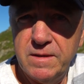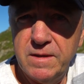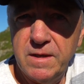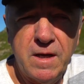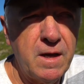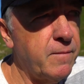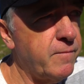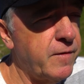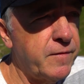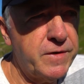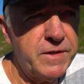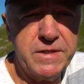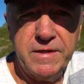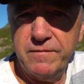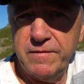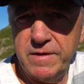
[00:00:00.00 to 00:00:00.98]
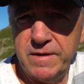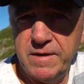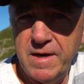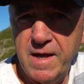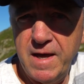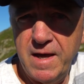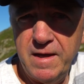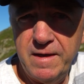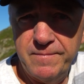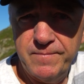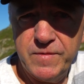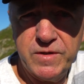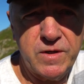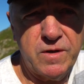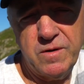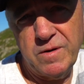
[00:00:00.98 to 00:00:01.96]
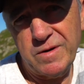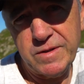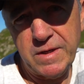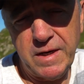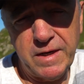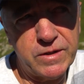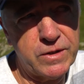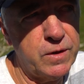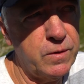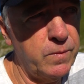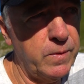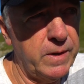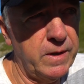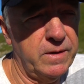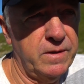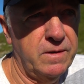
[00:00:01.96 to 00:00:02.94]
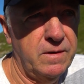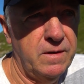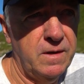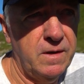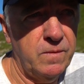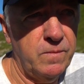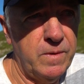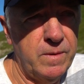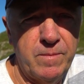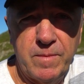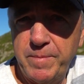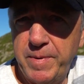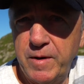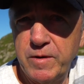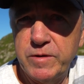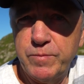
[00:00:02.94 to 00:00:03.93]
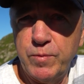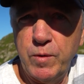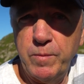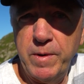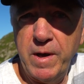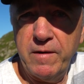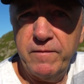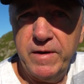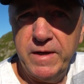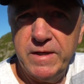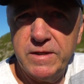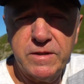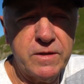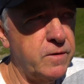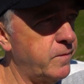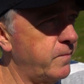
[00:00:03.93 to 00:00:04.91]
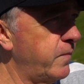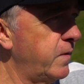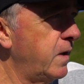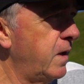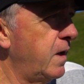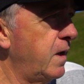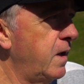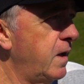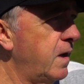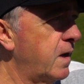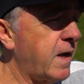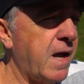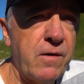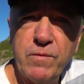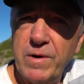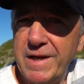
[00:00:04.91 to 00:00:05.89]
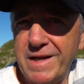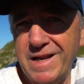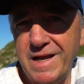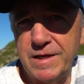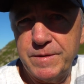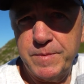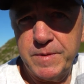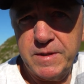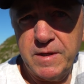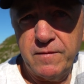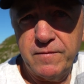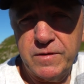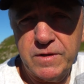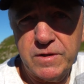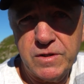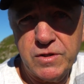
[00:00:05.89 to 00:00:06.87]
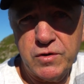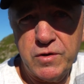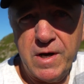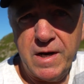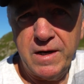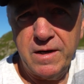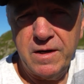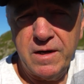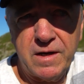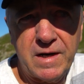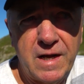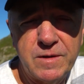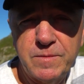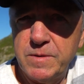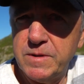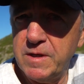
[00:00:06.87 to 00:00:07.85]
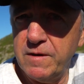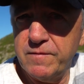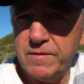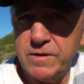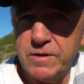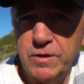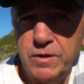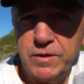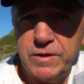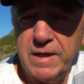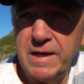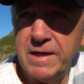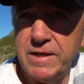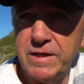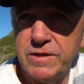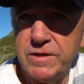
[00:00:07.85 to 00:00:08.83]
Now I'm 57 now, so I was only 2 when my parents brought me over here, so can't really class myself as Australian. I class myself as a New Zealander.